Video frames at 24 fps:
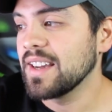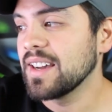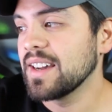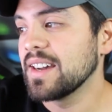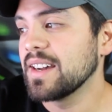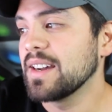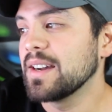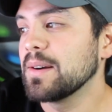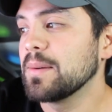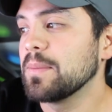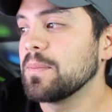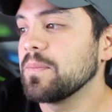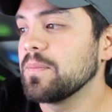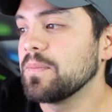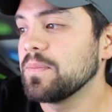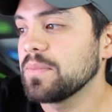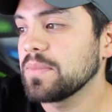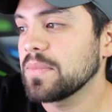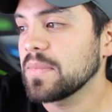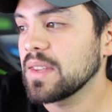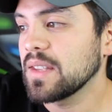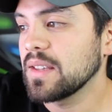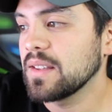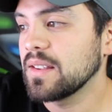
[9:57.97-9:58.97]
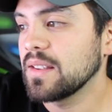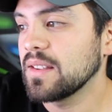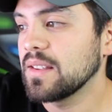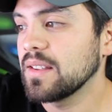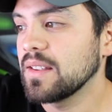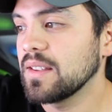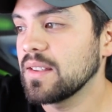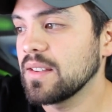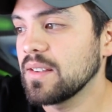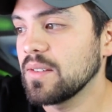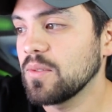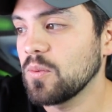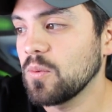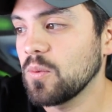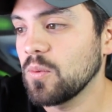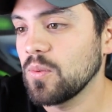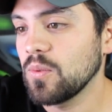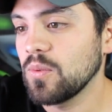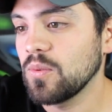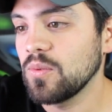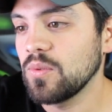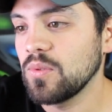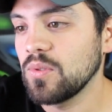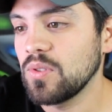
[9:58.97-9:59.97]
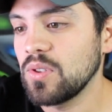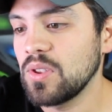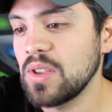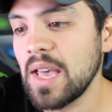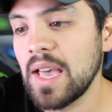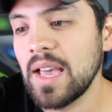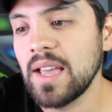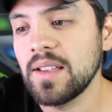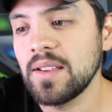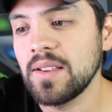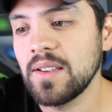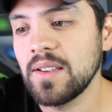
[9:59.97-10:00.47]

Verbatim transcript: That